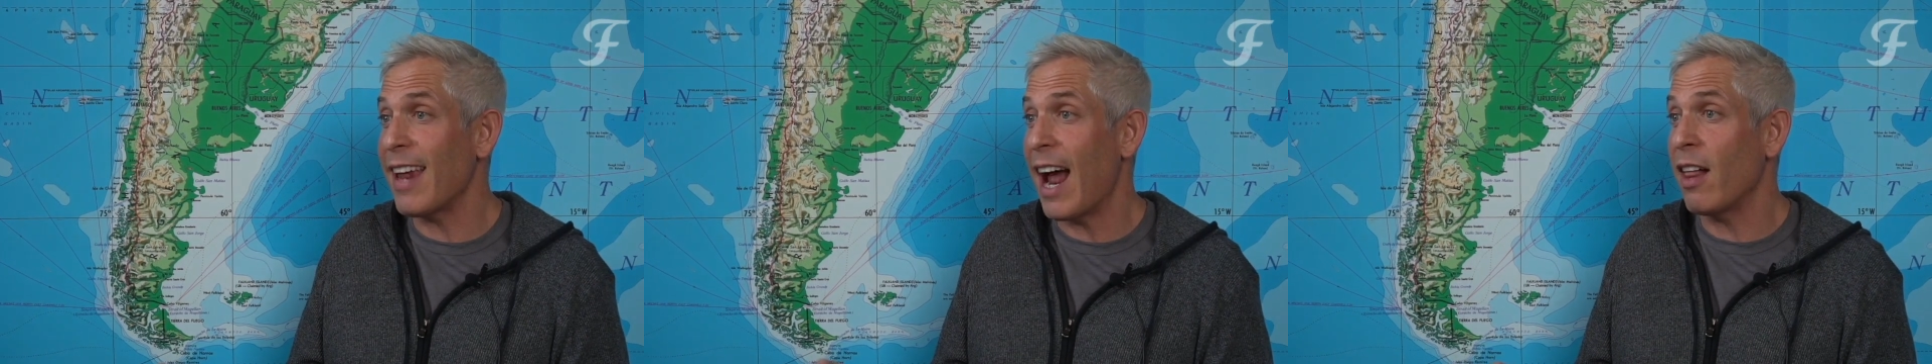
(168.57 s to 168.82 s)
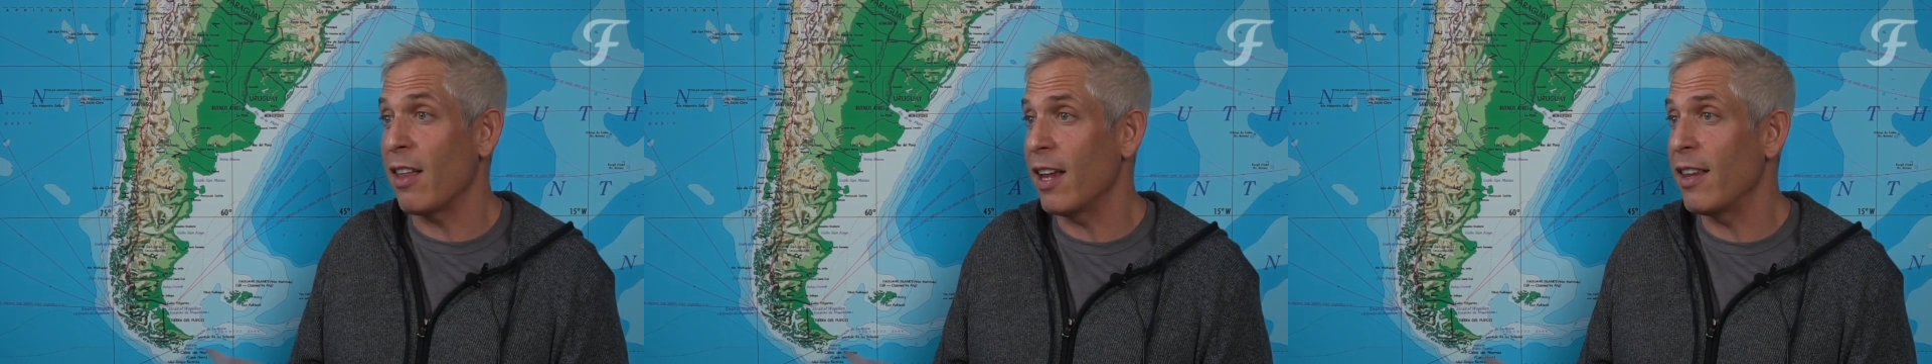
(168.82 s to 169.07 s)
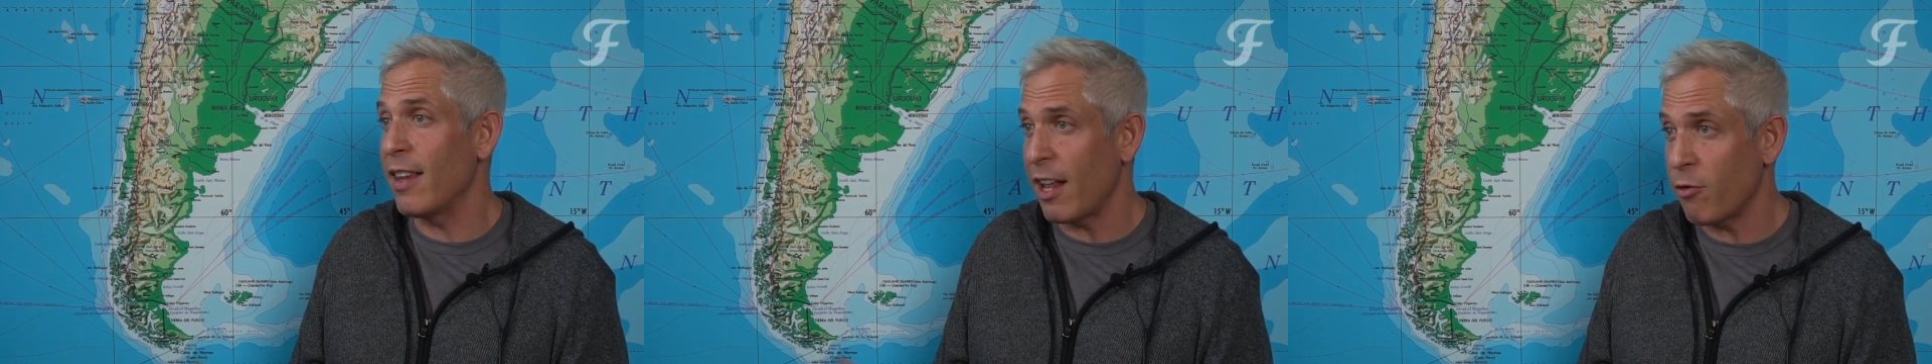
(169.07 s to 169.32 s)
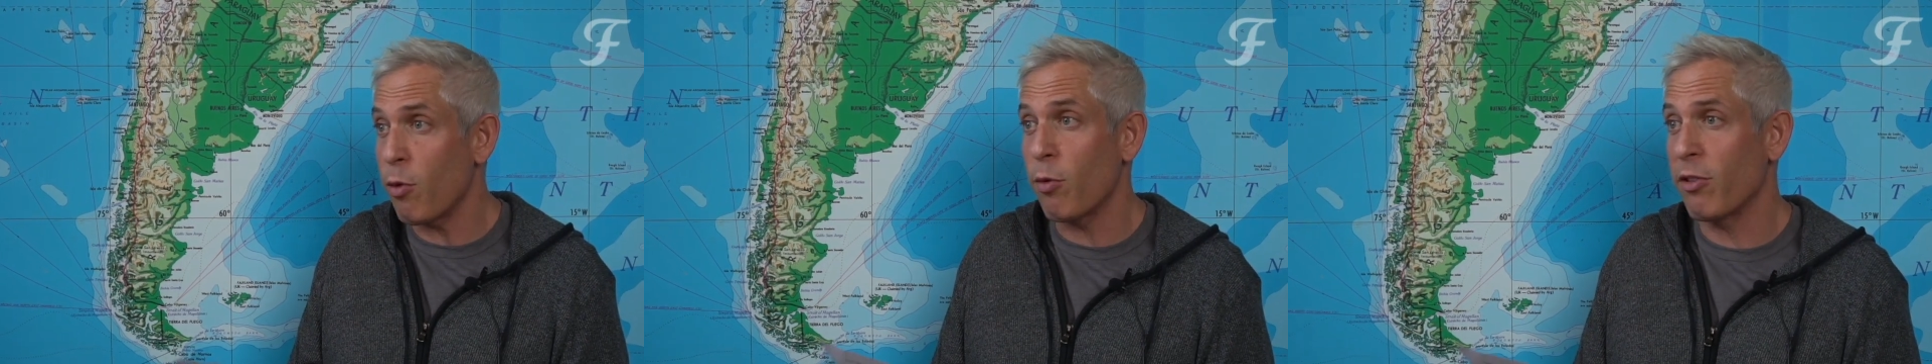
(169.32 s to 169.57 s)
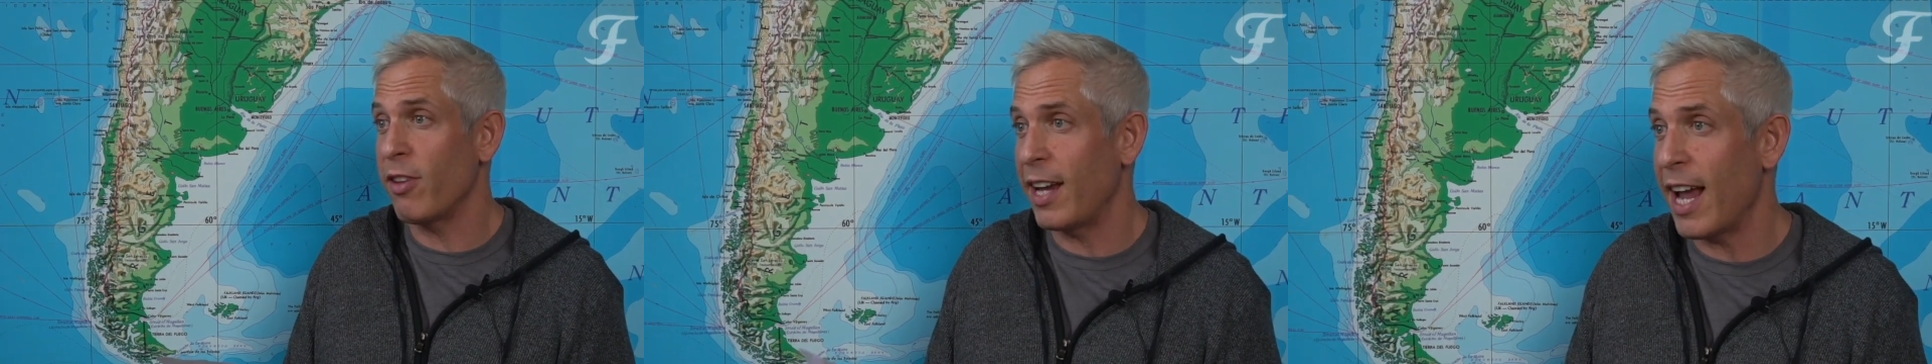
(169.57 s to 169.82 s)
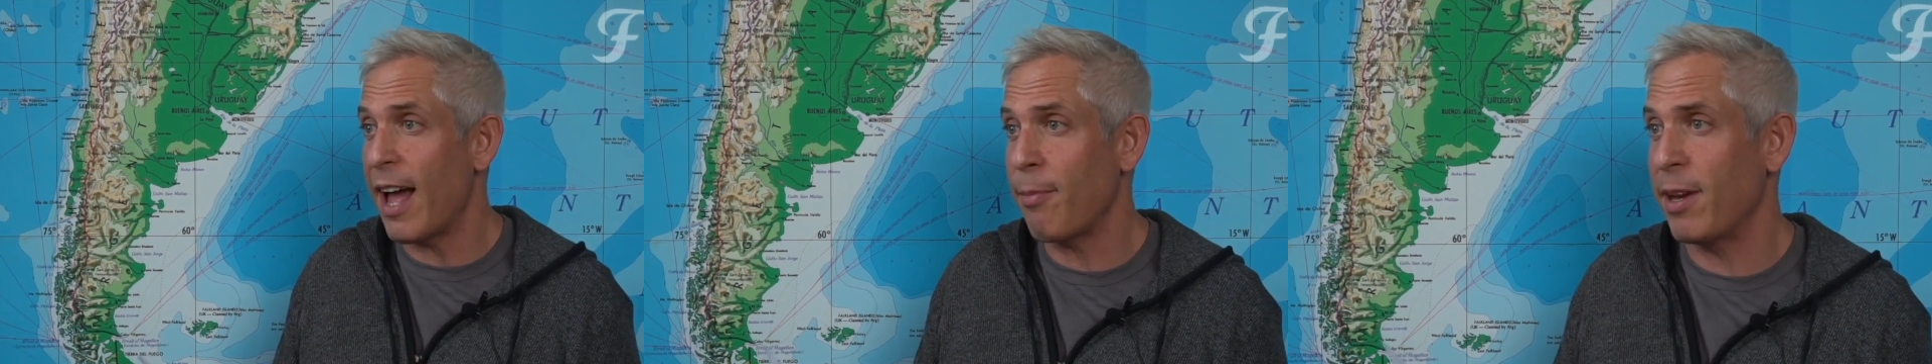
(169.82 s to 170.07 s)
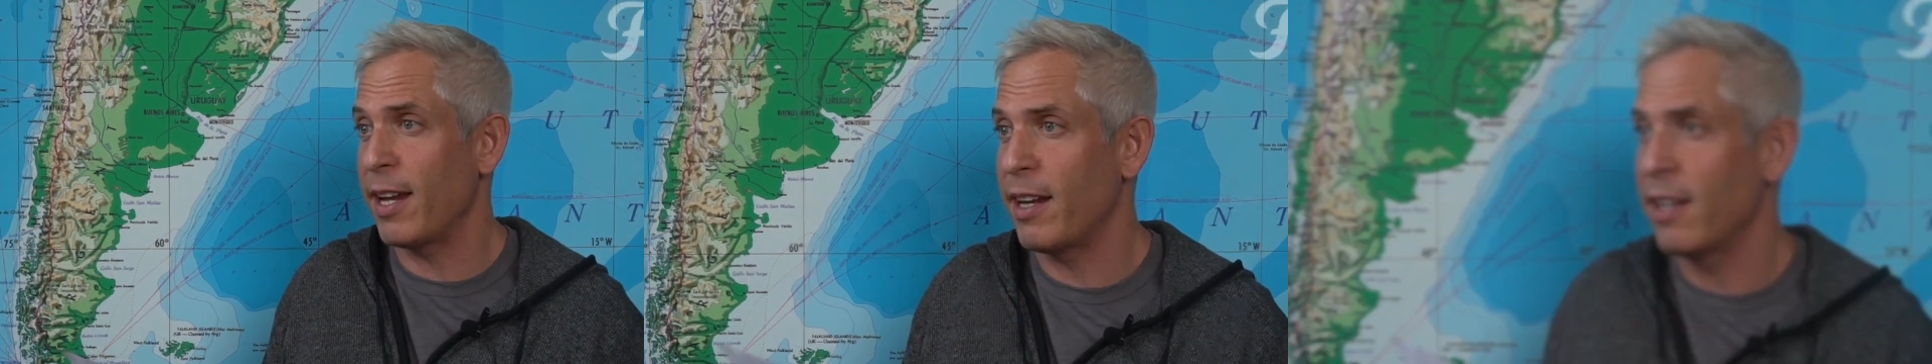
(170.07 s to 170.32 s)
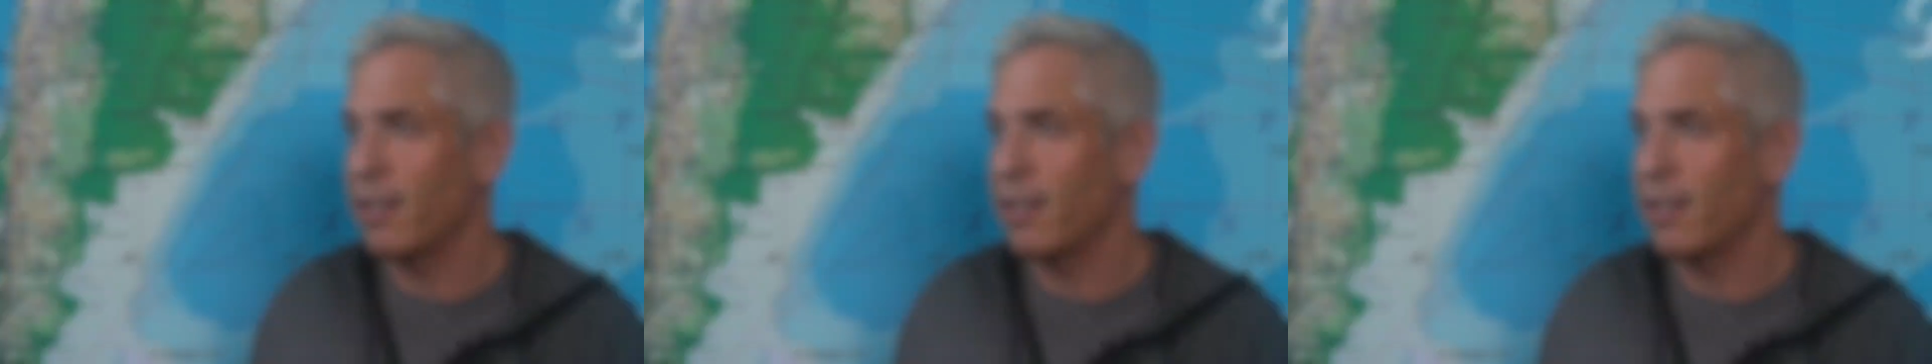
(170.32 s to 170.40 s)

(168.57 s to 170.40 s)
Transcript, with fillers: talent. And that's what we're seeing happening.